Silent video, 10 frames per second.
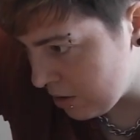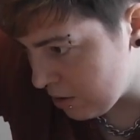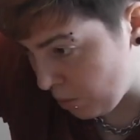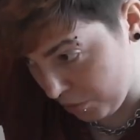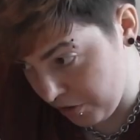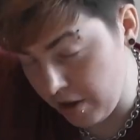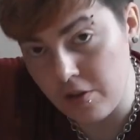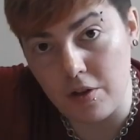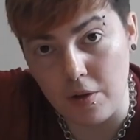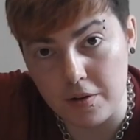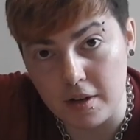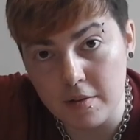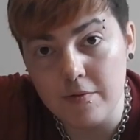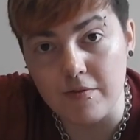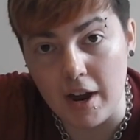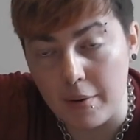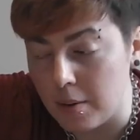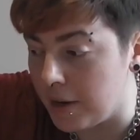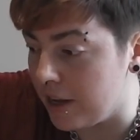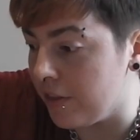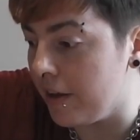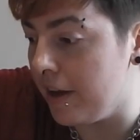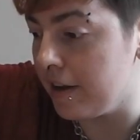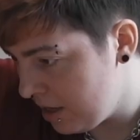Caustic soda, very basic.